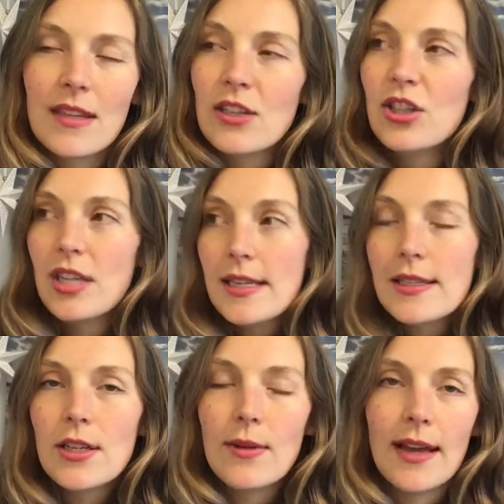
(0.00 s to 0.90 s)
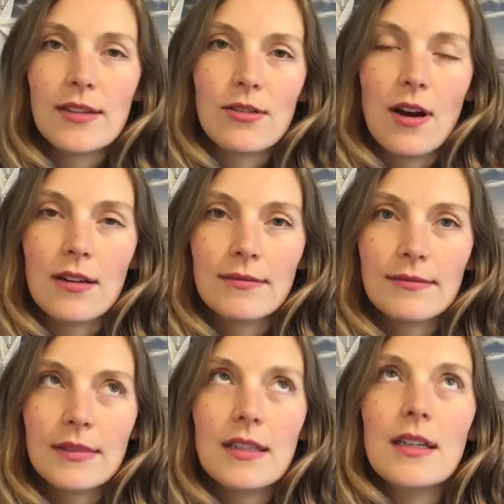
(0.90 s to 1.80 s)
She's too headstrong.
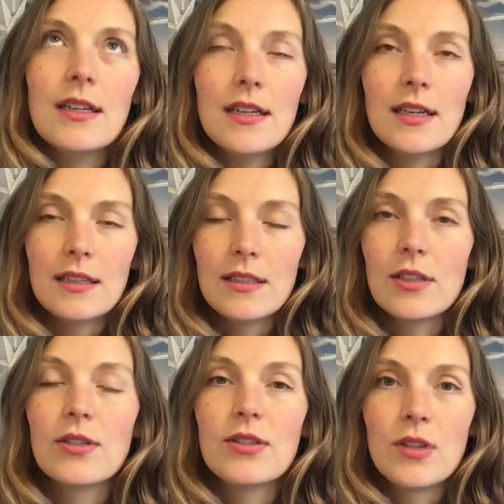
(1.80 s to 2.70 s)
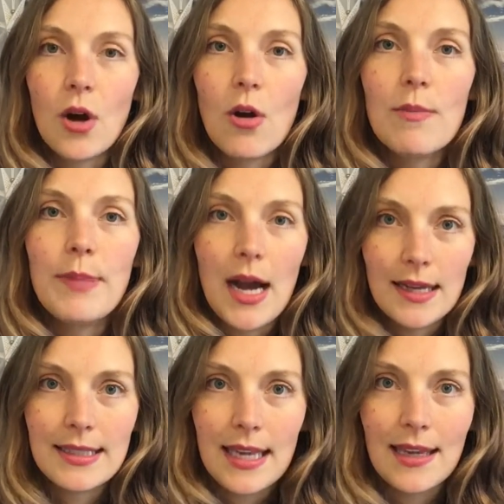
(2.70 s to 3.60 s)
Ugh, you're so
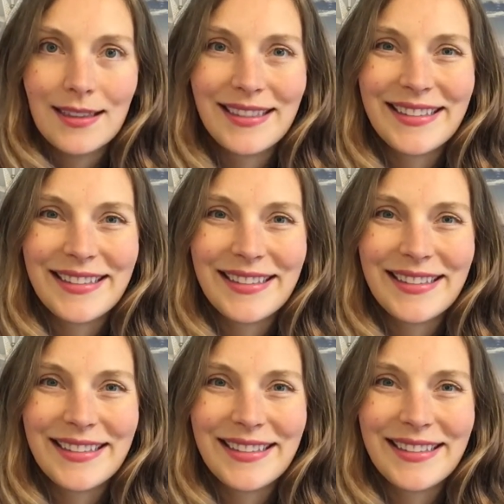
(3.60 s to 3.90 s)
bossy,